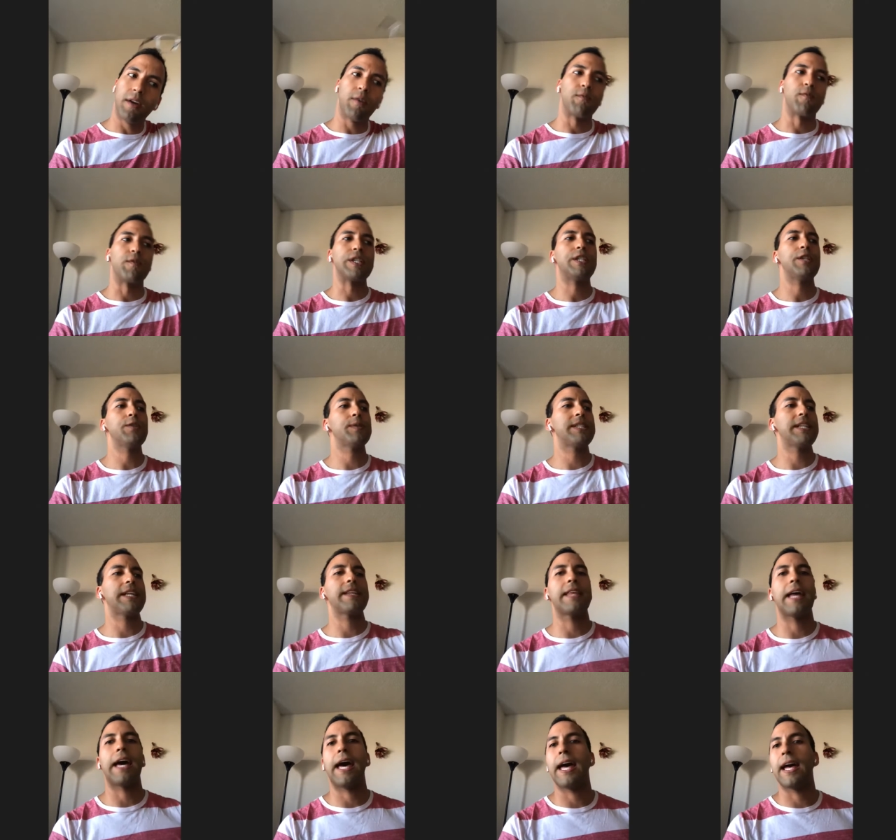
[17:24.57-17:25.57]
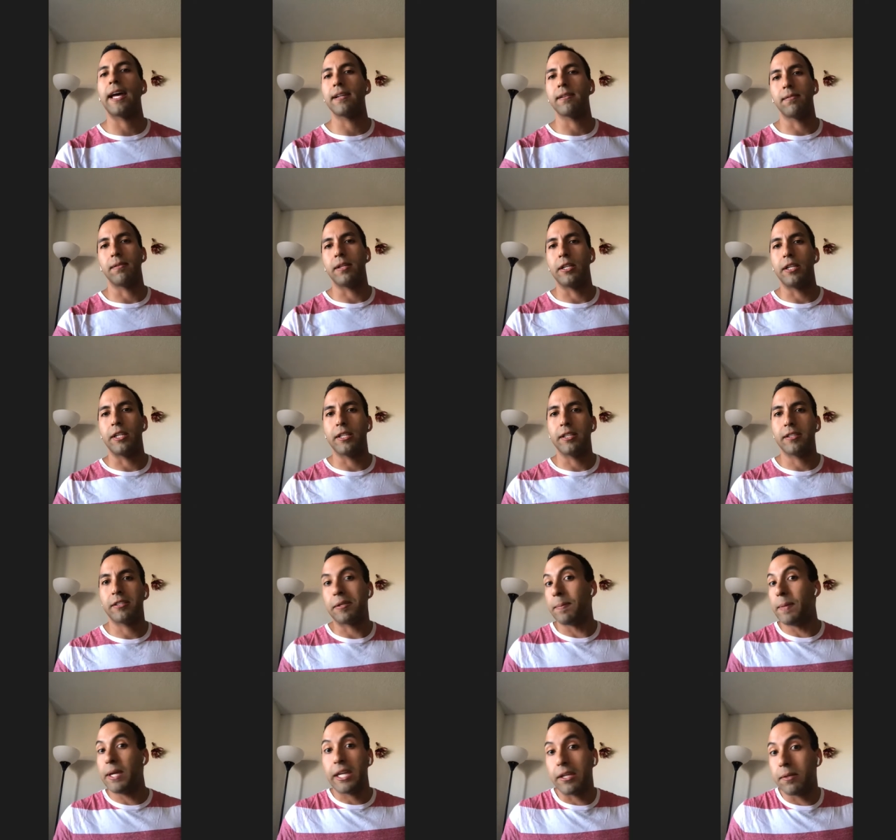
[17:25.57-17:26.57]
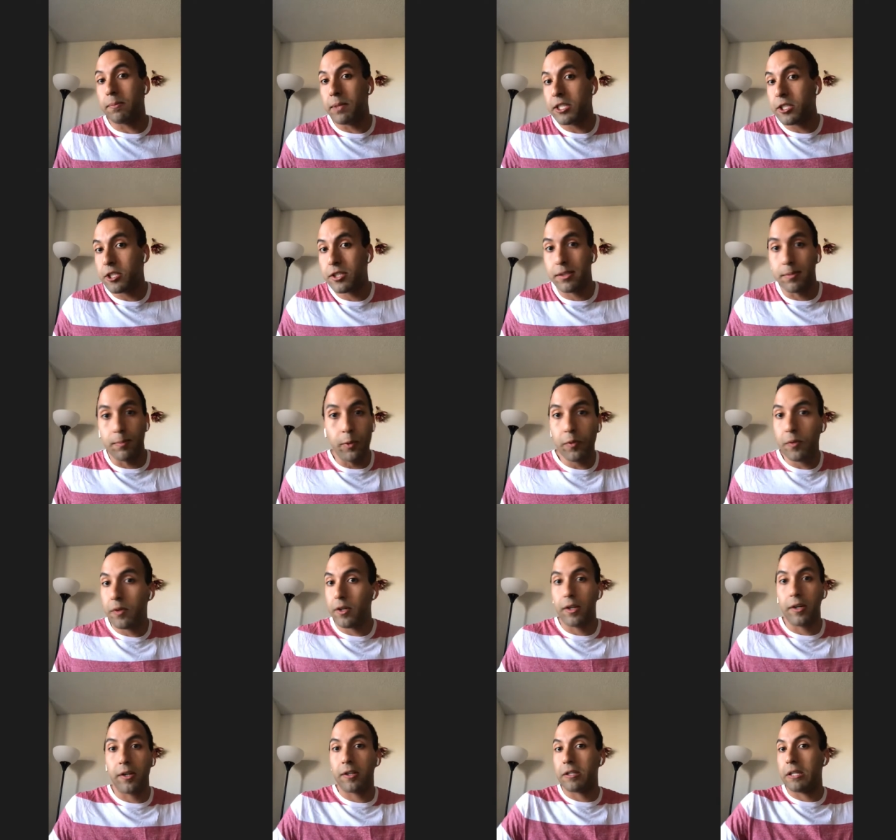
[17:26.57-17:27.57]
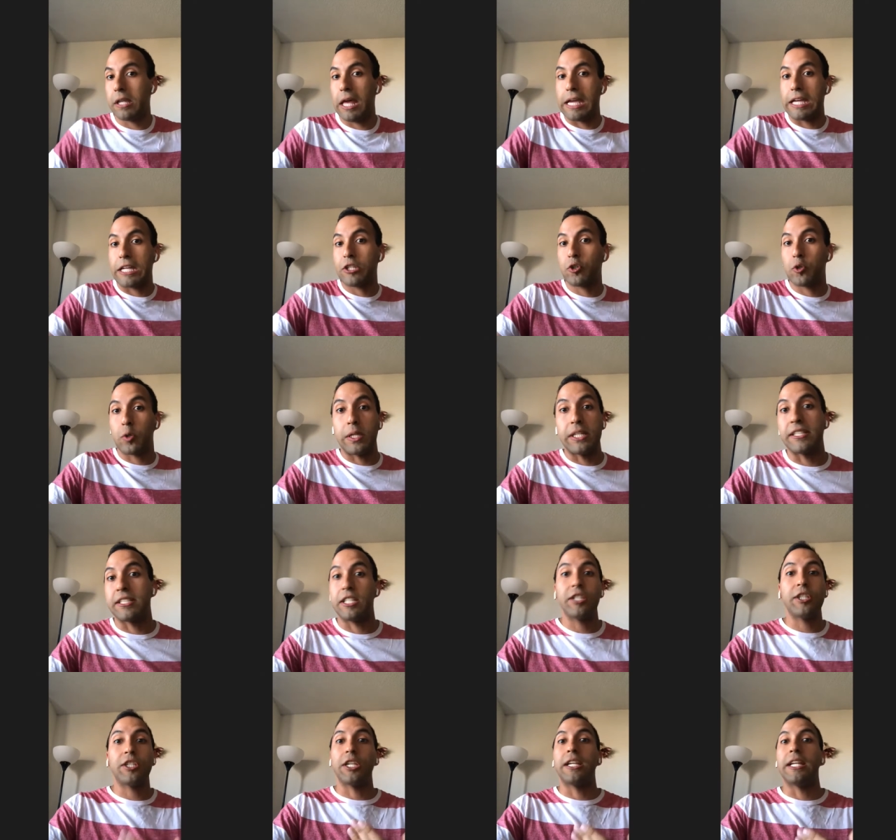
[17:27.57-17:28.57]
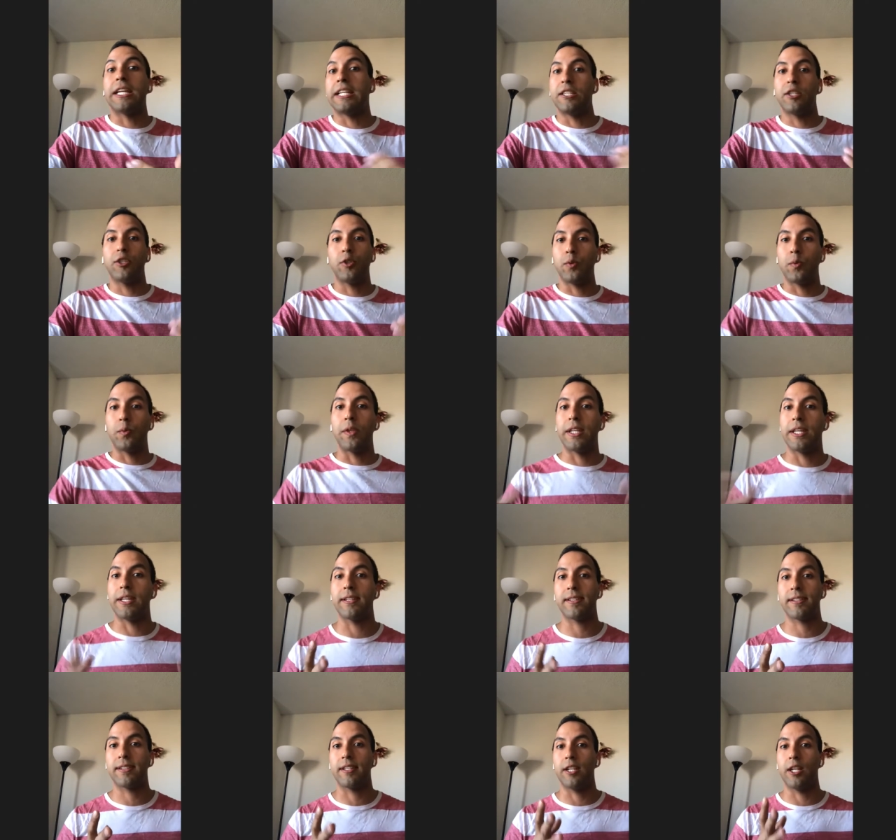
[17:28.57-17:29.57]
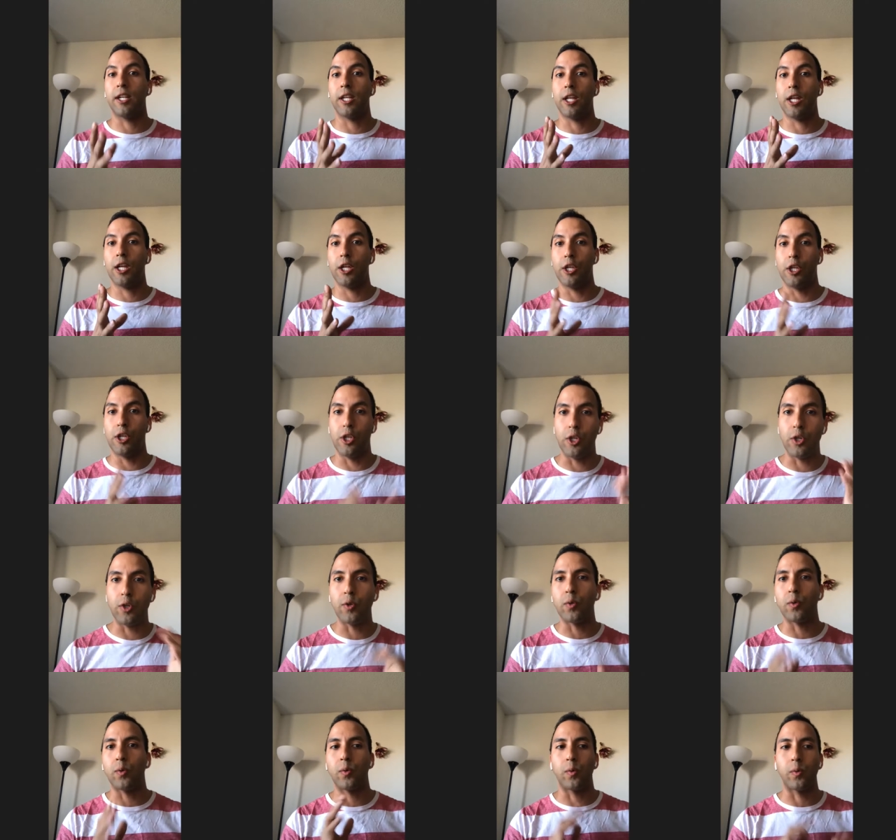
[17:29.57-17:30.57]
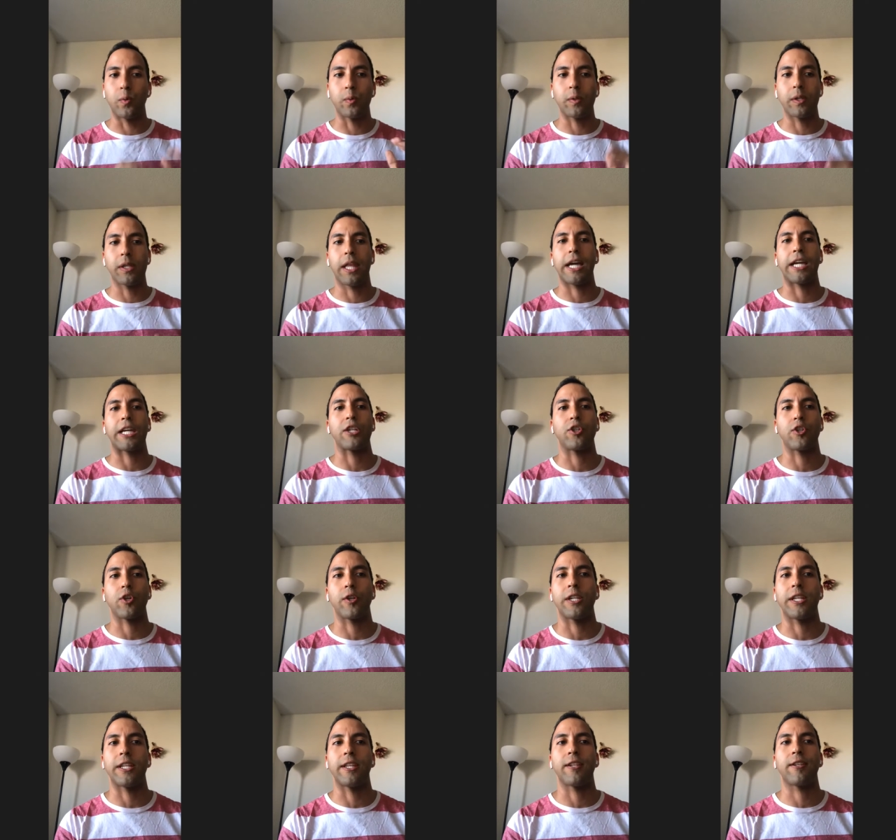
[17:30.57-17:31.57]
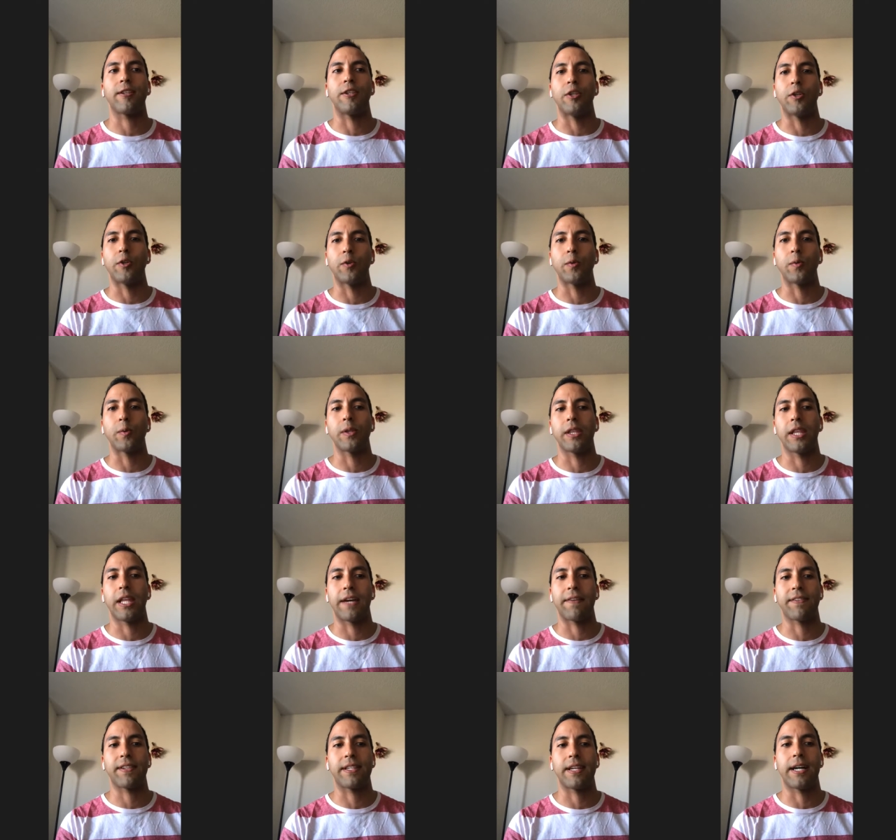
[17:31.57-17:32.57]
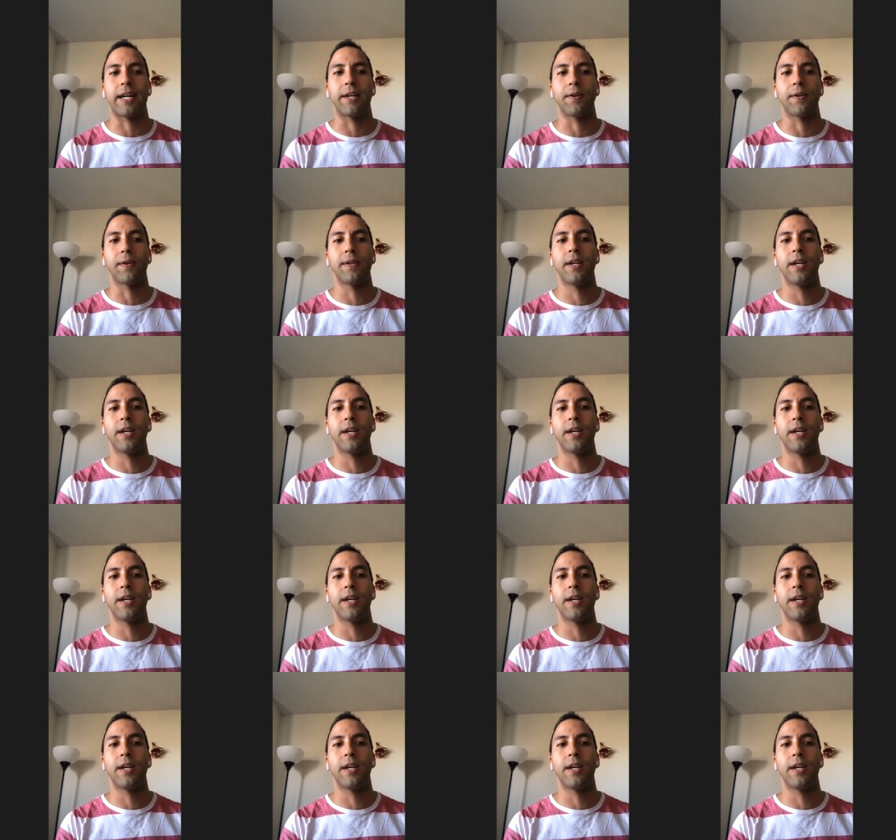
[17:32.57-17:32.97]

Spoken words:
Reducing that to make it a much smoother like transition into this new like journey, this new lifestyle.